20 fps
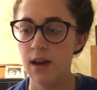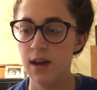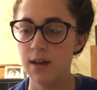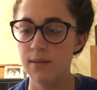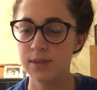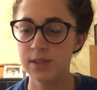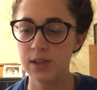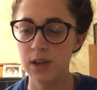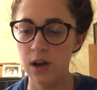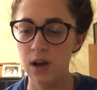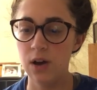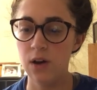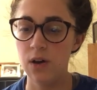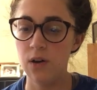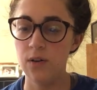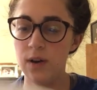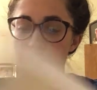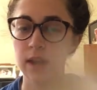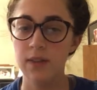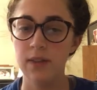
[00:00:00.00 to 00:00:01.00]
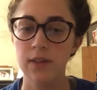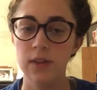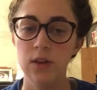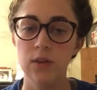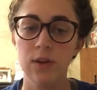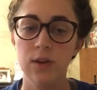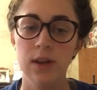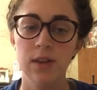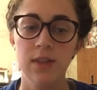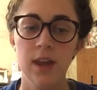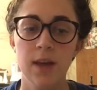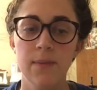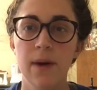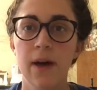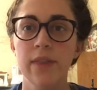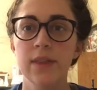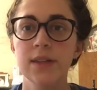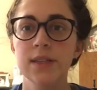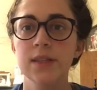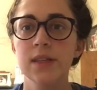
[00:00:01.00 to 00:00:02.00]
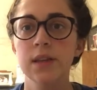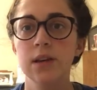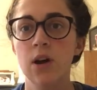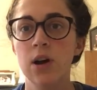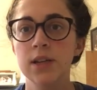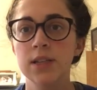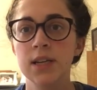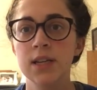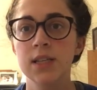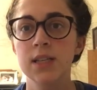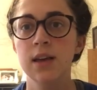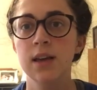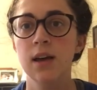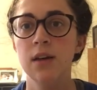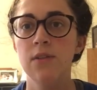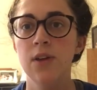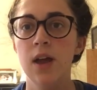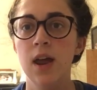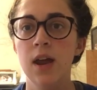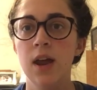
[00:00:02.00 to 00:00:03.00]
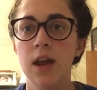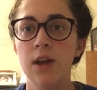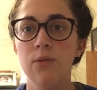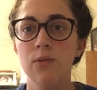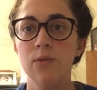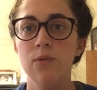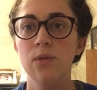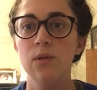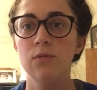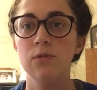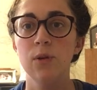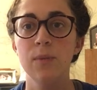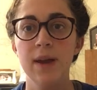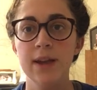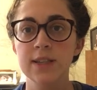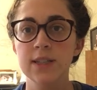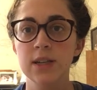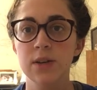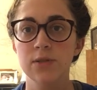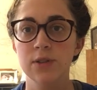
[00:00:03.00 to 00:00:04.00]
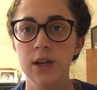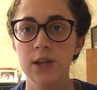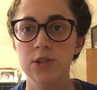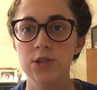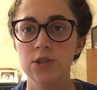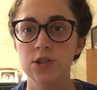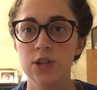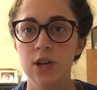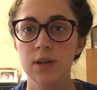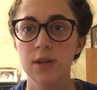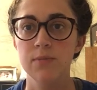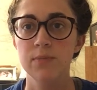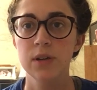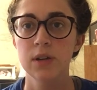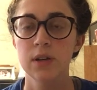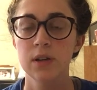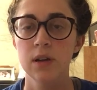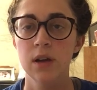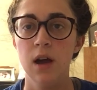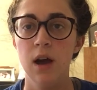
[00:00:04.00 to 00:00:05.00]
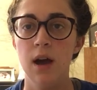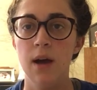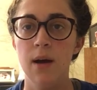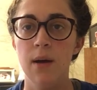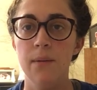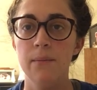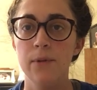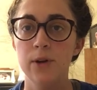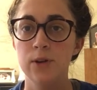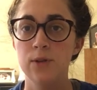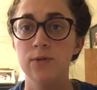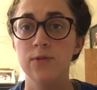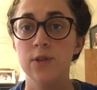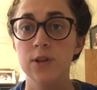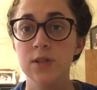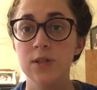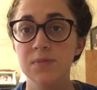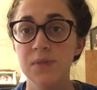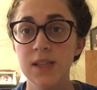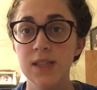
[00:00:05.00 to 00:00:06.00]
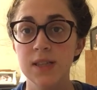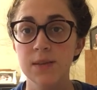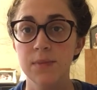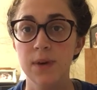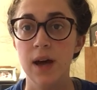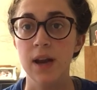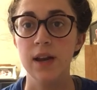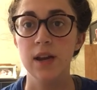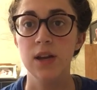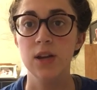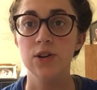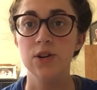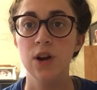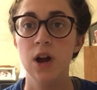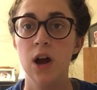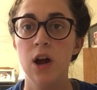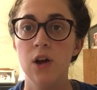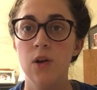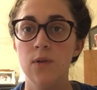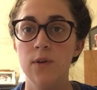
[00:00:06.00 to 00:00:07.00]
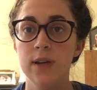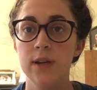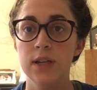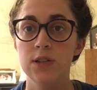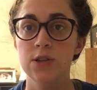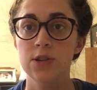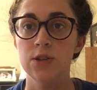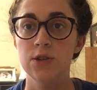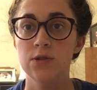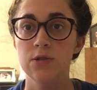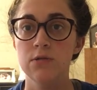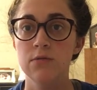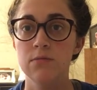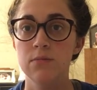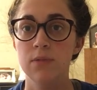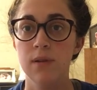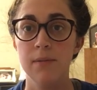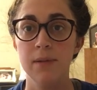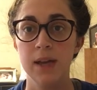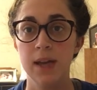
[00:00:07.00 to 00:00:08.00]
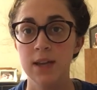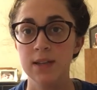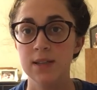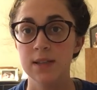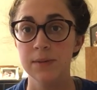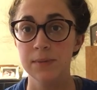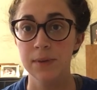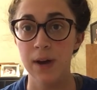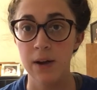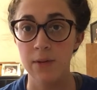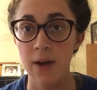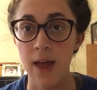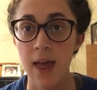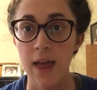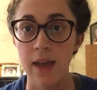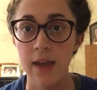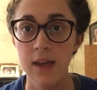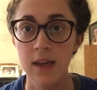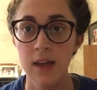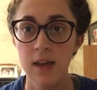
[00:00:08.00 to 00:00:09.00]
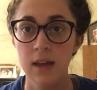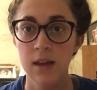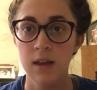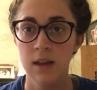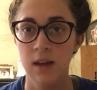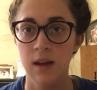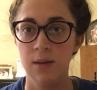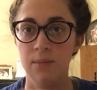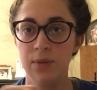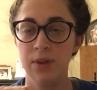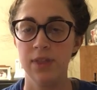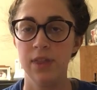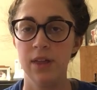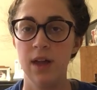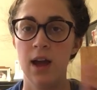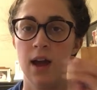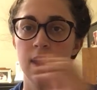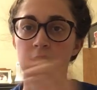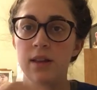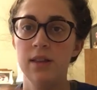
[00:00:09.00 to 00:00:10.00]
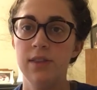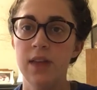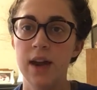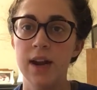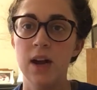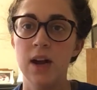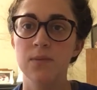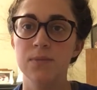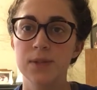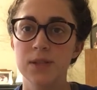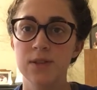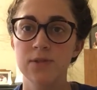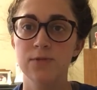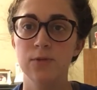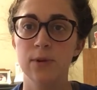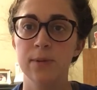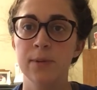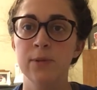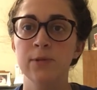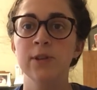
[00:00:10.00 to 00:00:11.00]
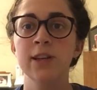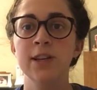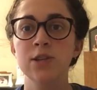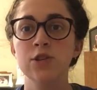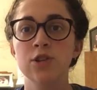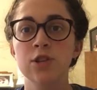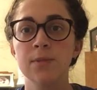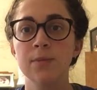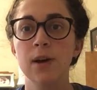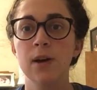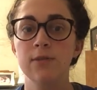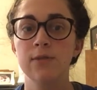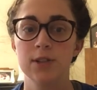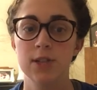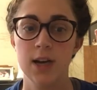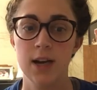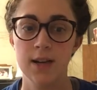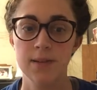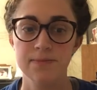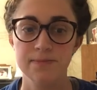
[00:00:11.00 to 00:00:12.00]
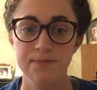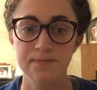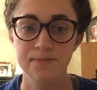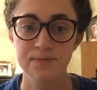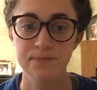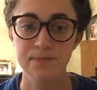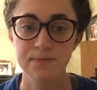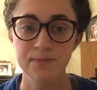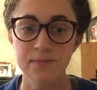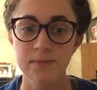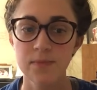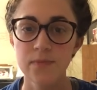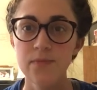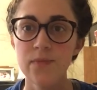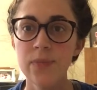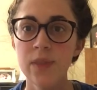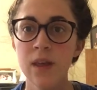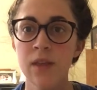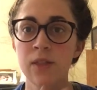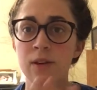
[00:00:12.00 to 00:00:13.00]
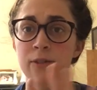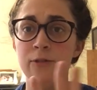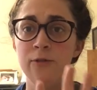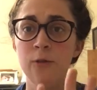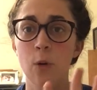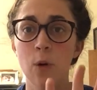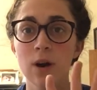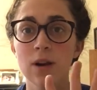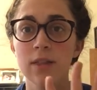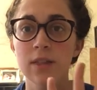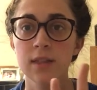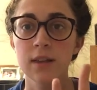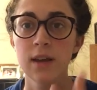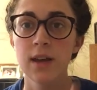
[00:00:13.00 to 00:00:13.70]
So you can think about this in the context of a romantic relationship. When you first meet somebody, you're not going to probably kiss them right away, but that helps to form the relationship over time. The fourth